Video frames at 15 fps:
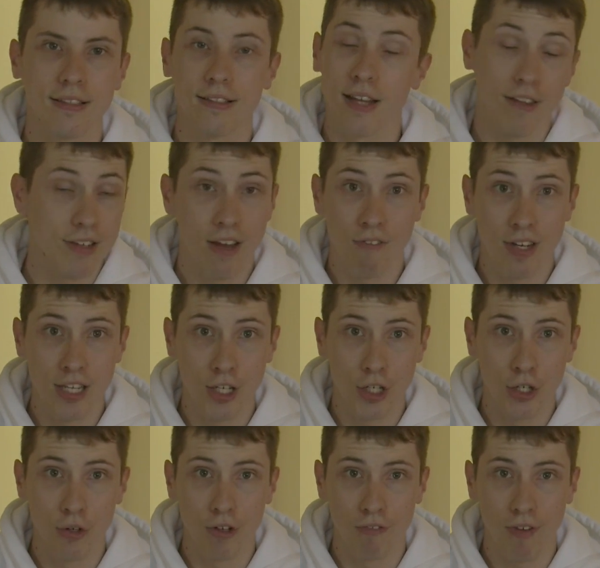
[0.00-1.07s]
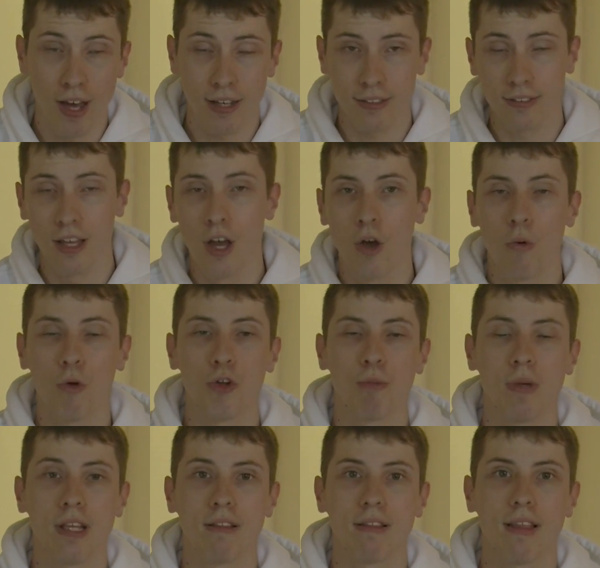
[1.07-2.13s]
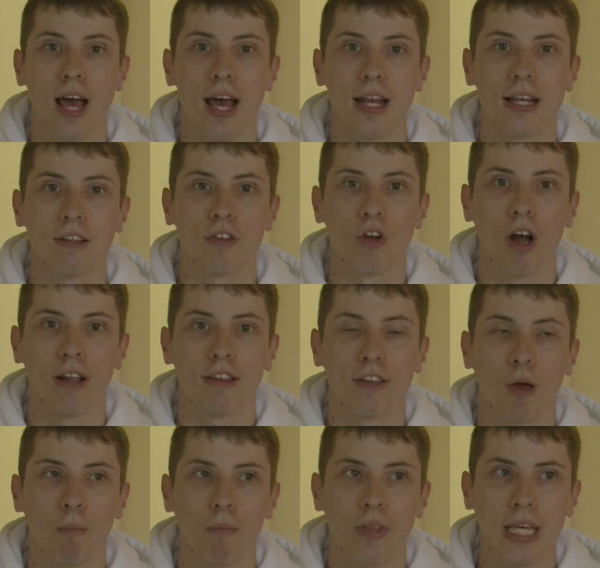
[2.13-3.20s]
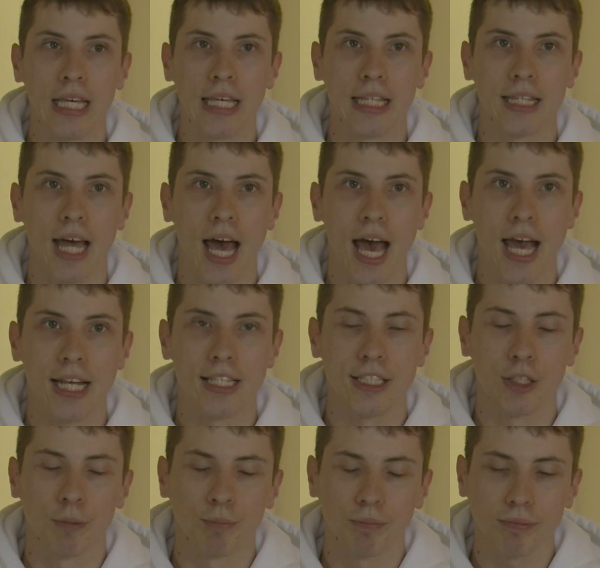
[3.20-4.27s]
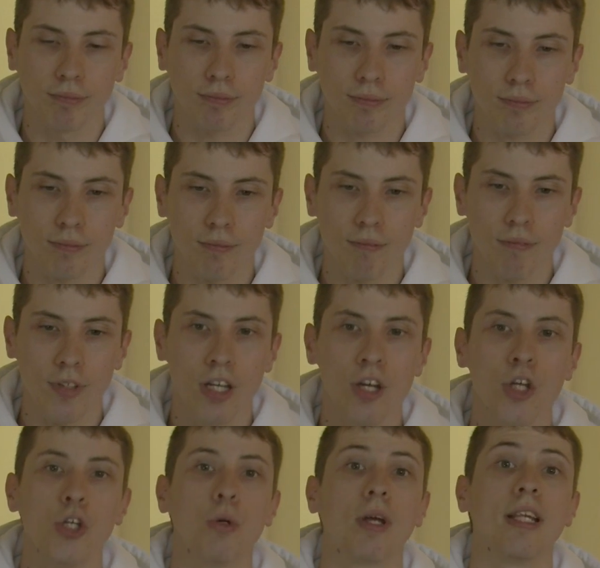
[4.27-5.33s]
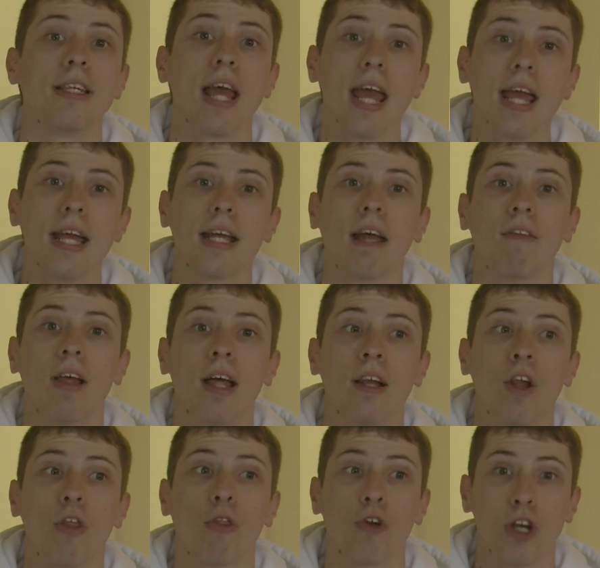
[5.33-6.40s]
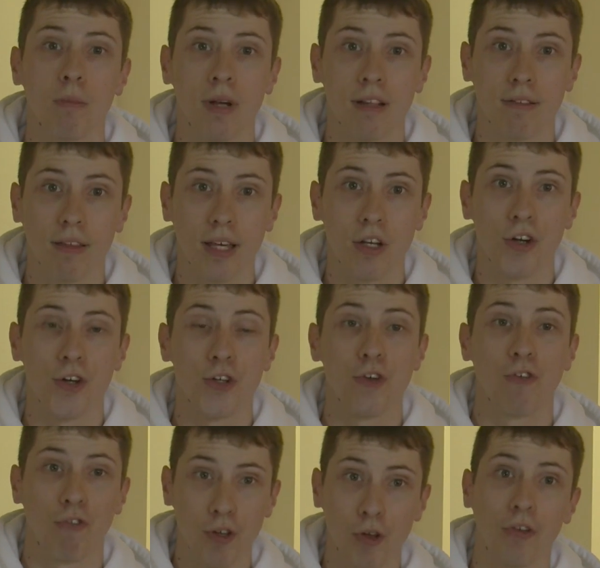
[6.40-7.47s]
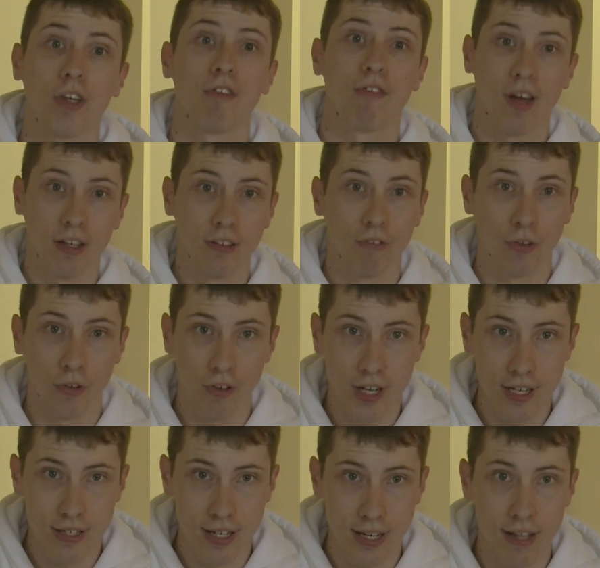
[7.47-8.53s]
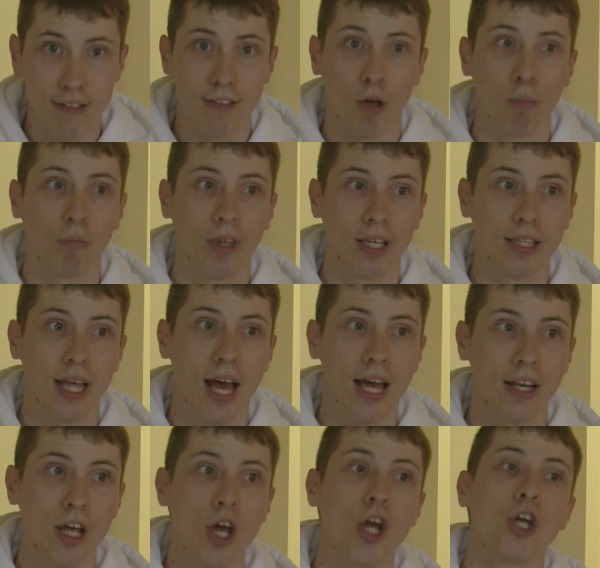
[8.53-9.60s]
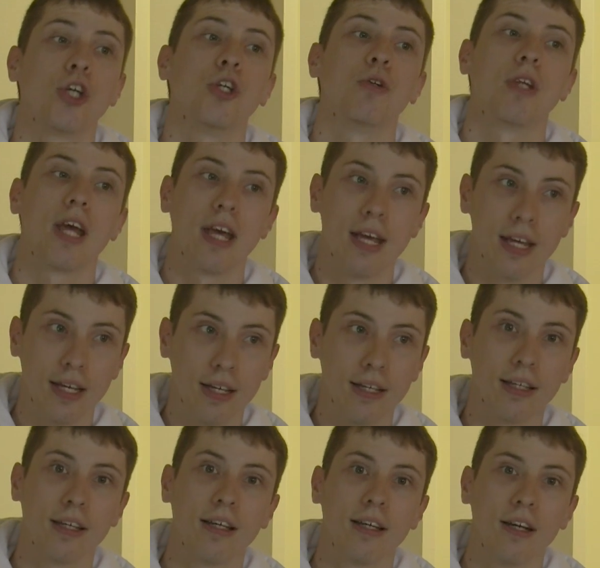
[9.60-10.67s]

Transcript: doesn't have any acute effects, which means that it's not something that you can take and then 30 minutes later you feel the effects of the creatine. It's something that you take